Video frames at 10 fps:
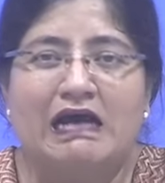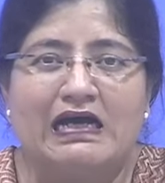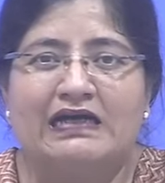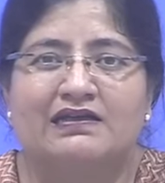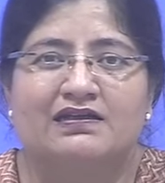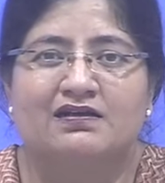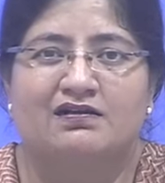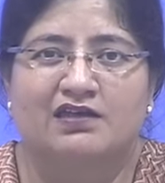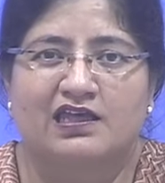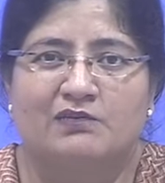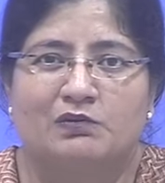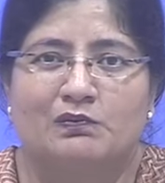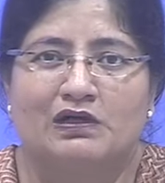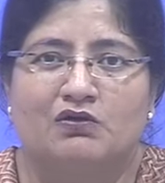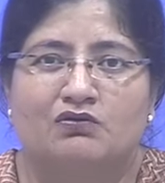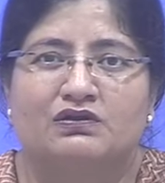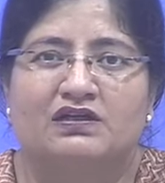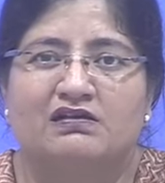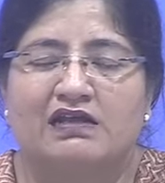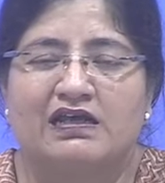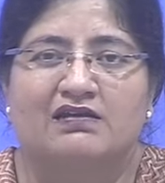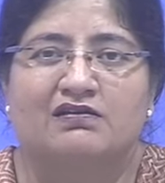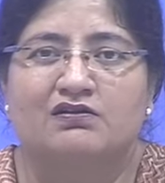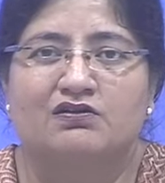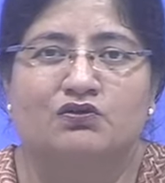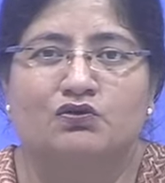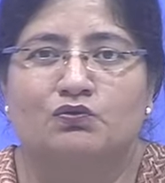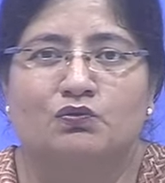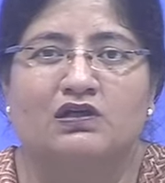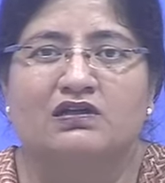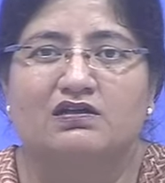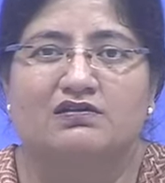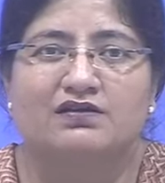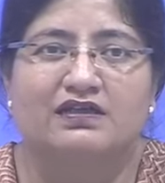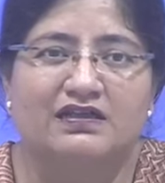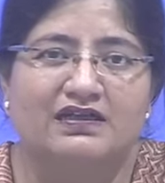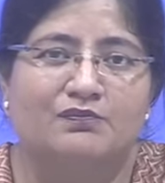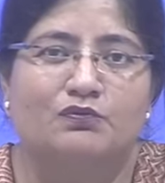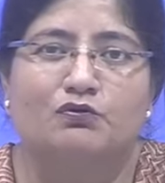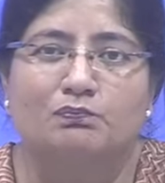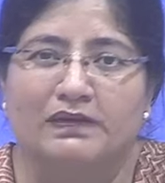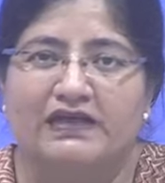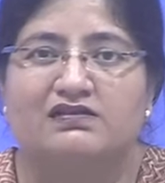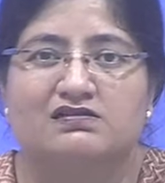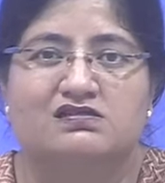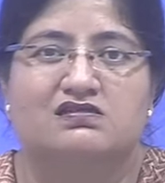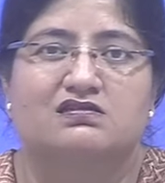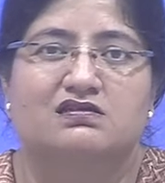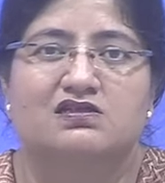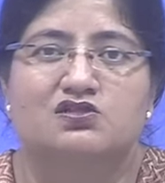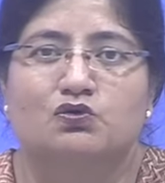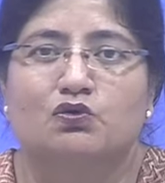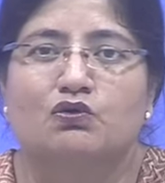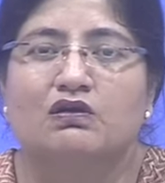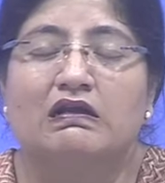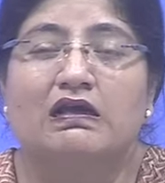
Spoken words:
idea came about, and you know what really propels this whole